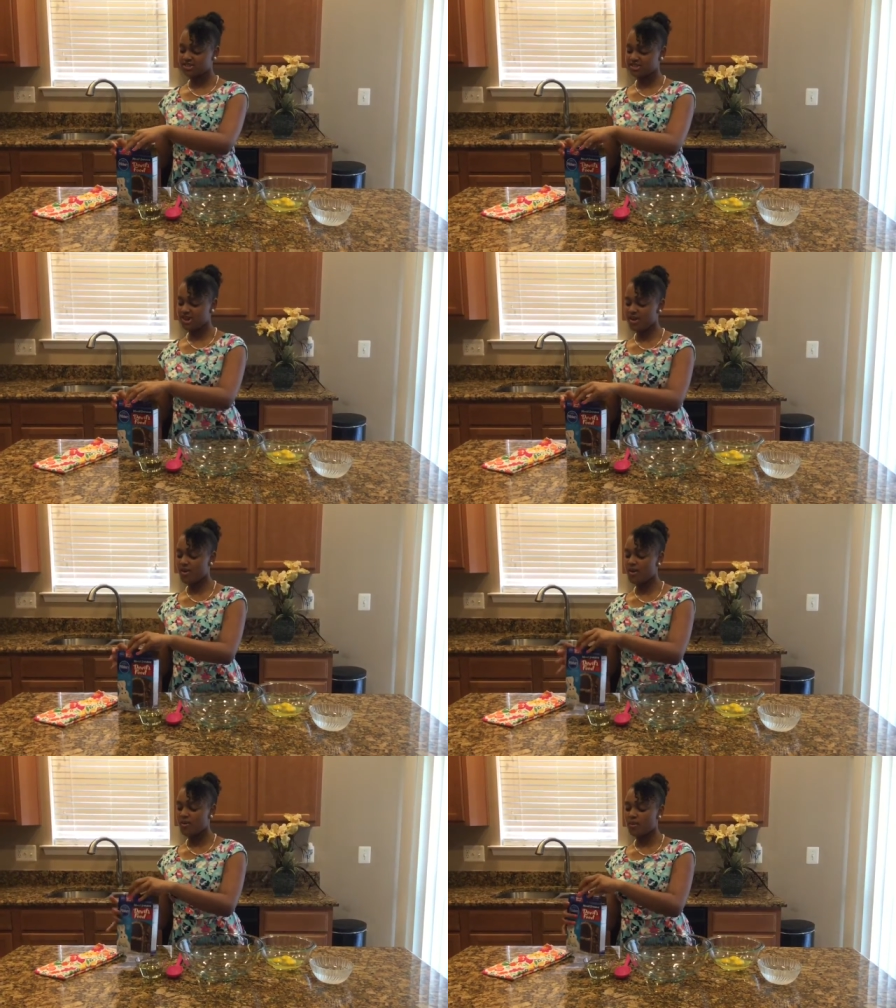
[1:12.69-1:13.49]

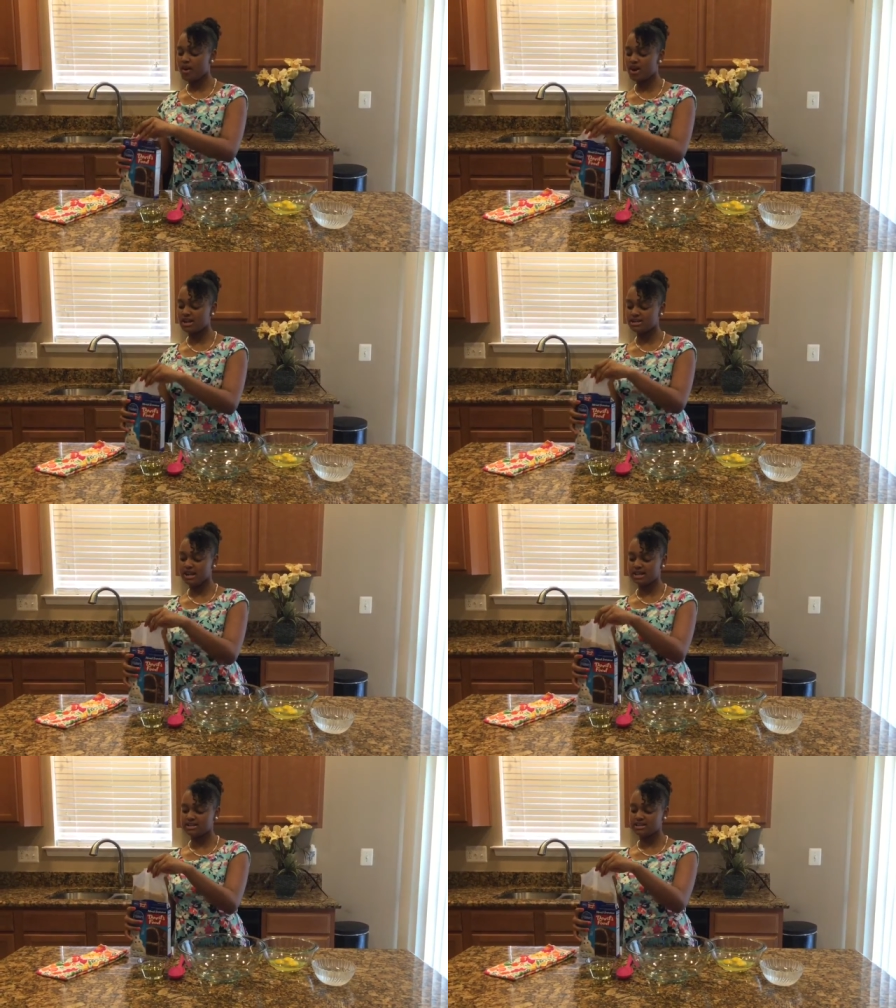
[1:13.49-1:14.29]
So, we're going to
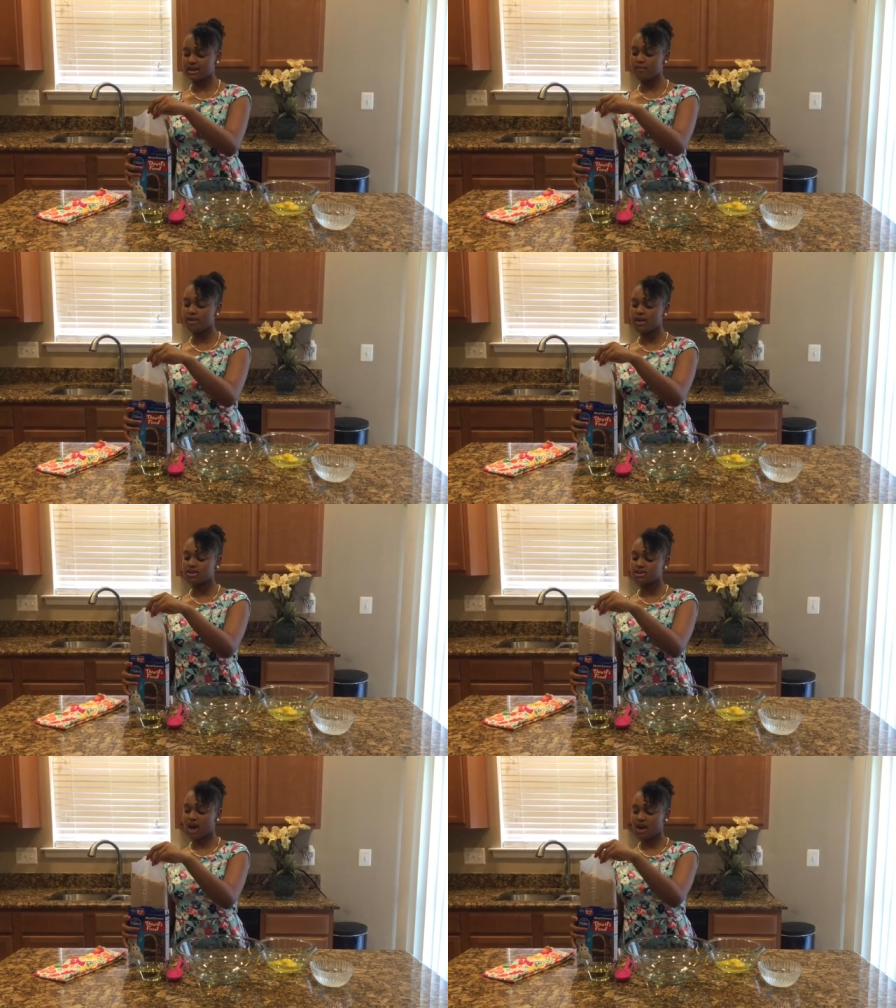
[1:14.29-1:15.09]
take some
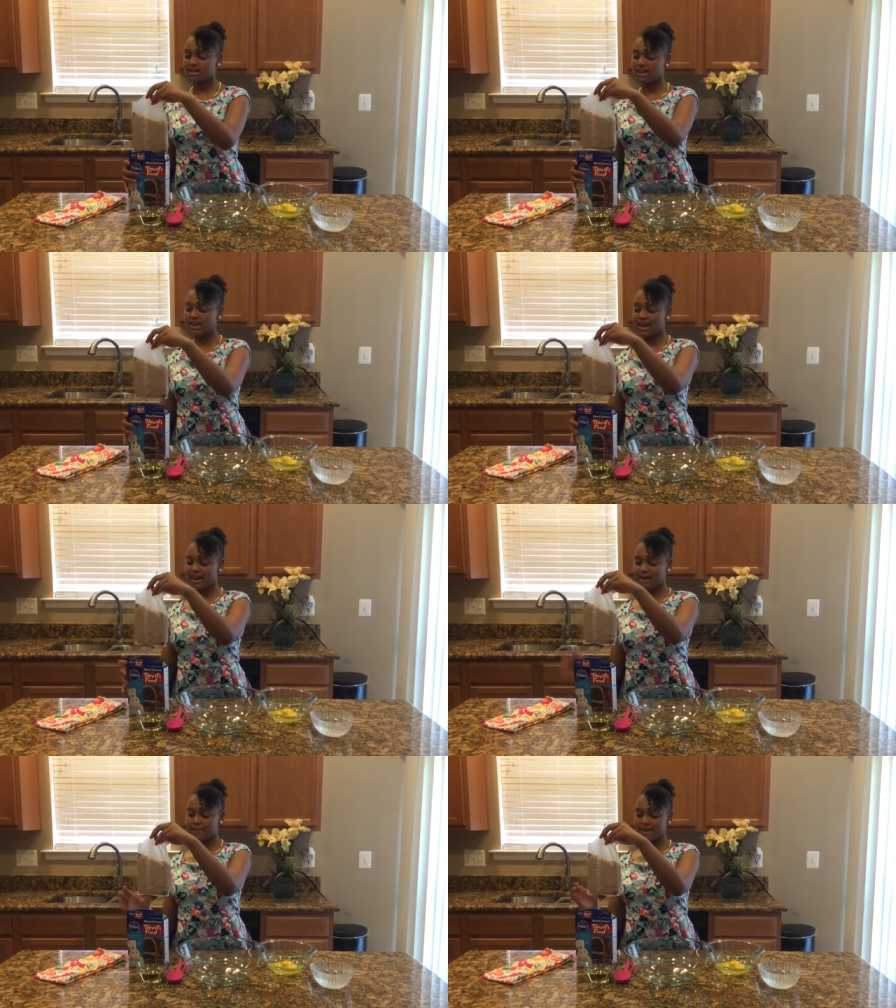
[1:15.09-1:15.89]
chocolate
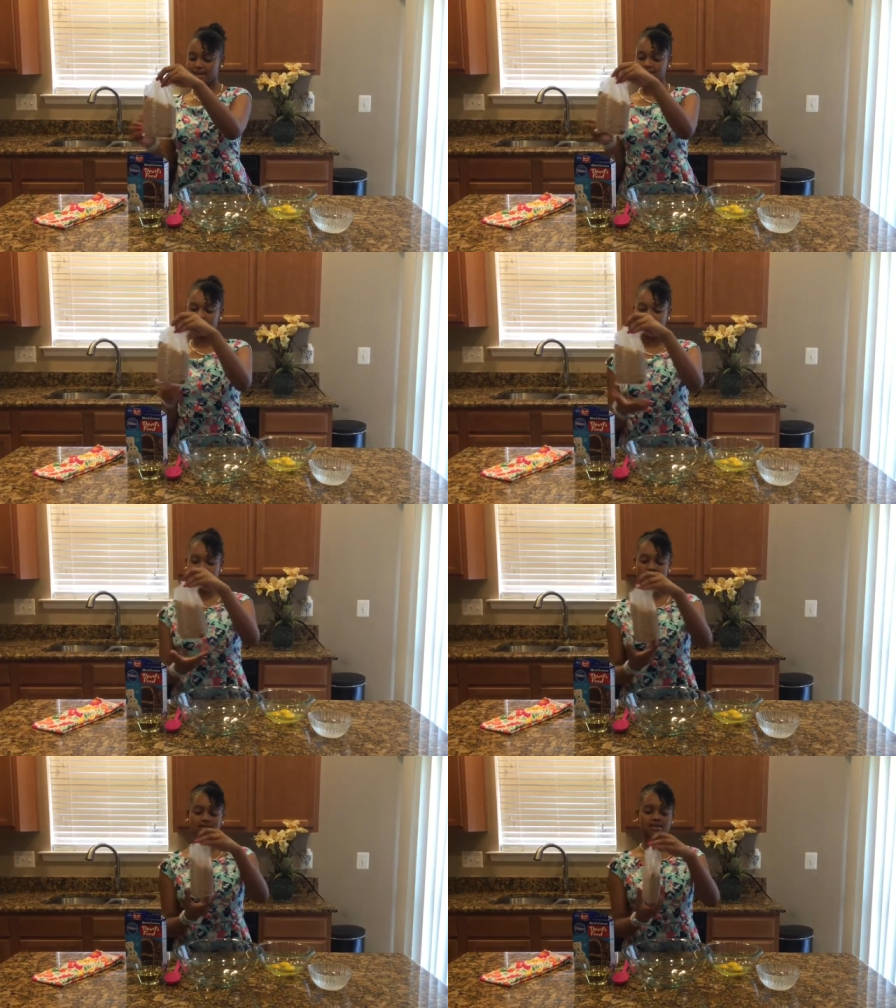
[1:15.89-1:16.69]
cake mix
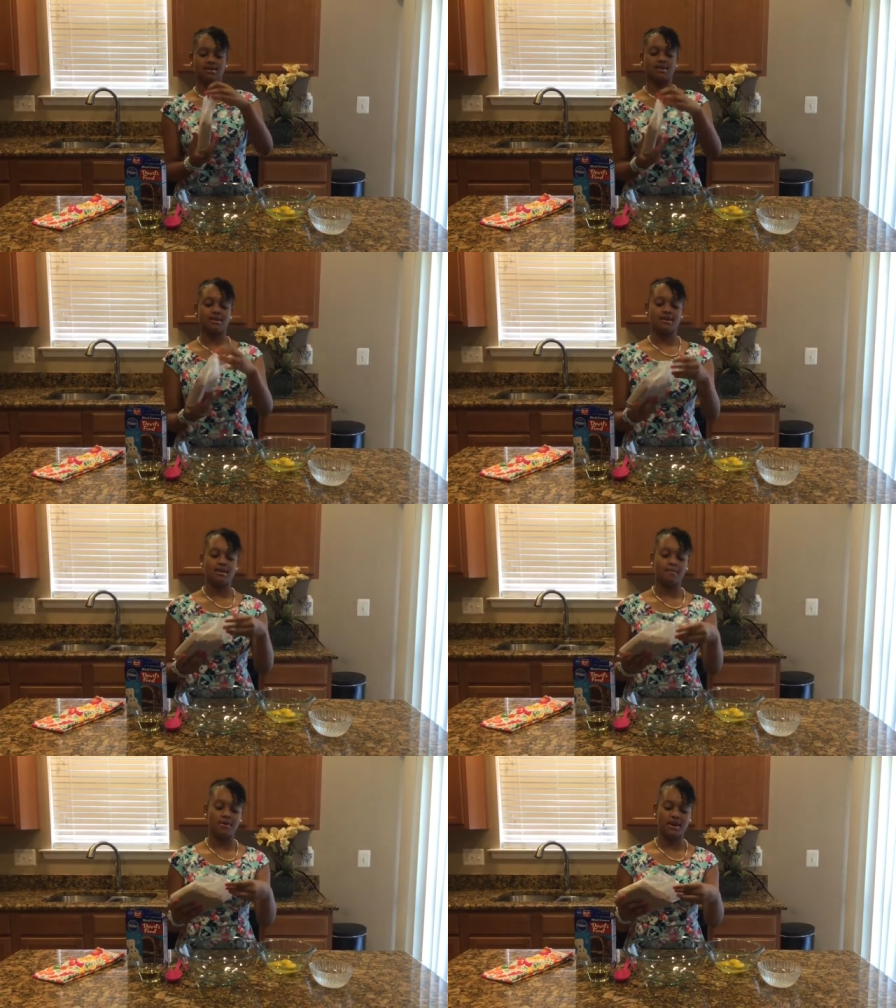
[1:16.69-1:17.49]

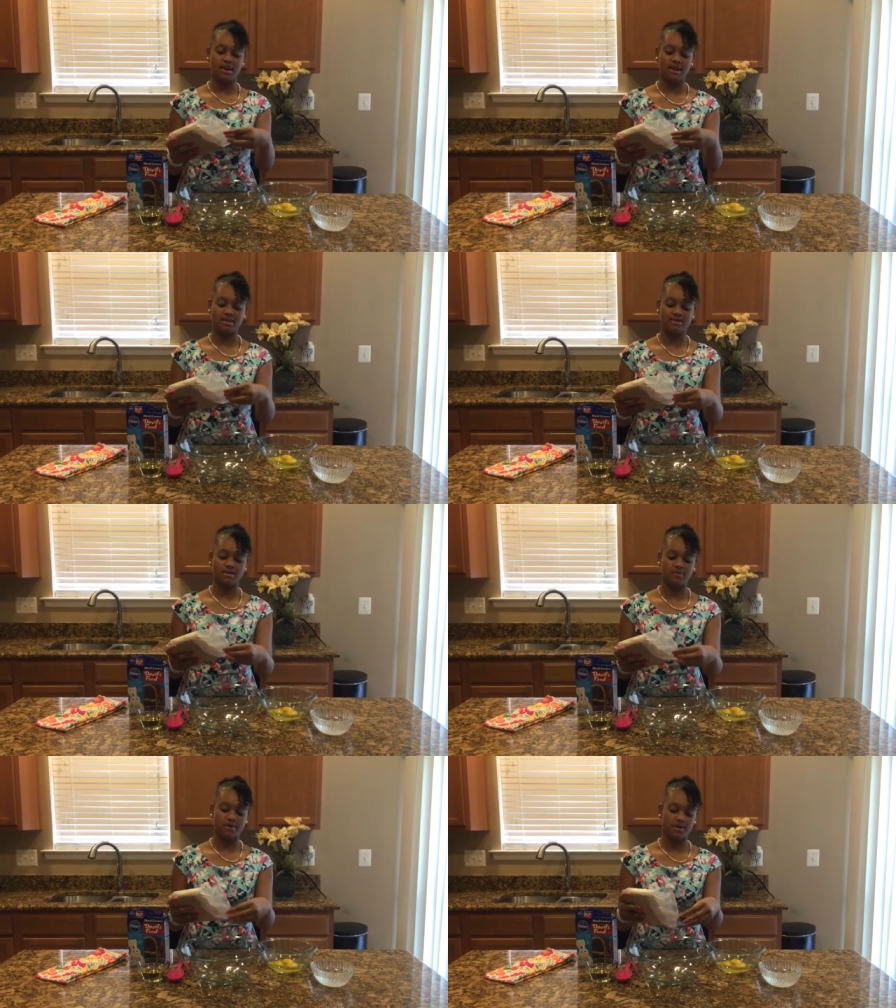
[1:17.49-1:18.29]
and put it in
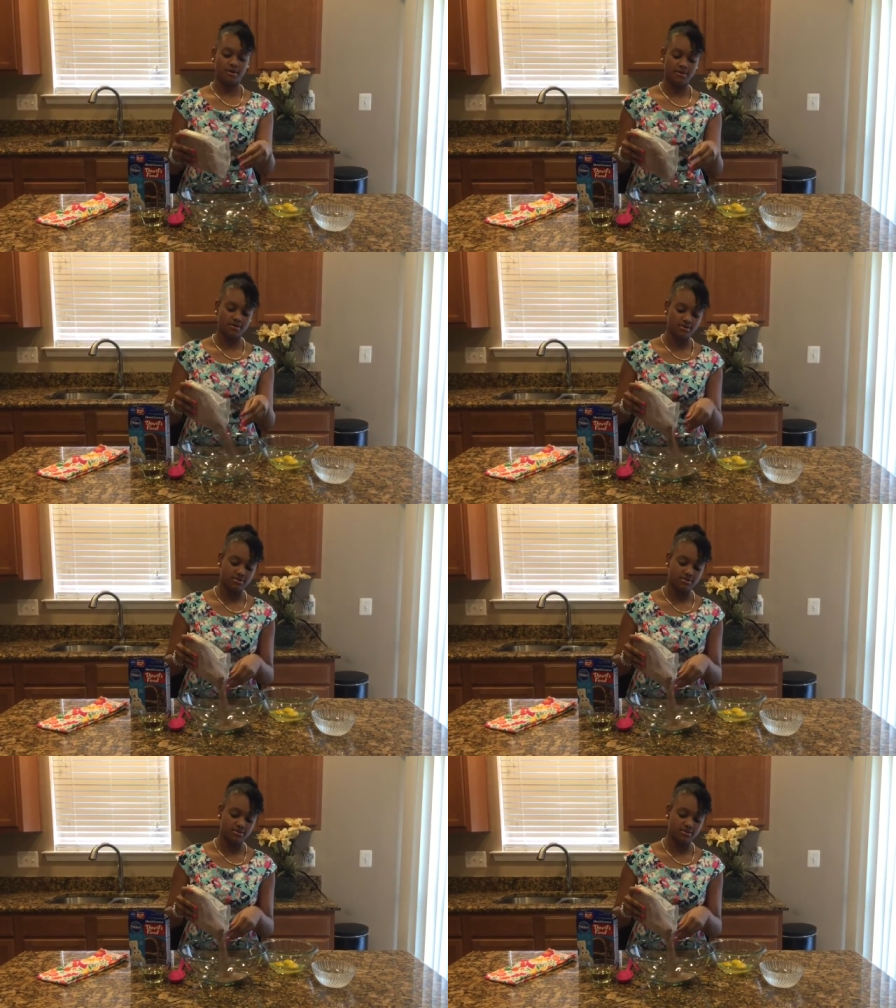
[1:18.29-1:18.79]
this bowl.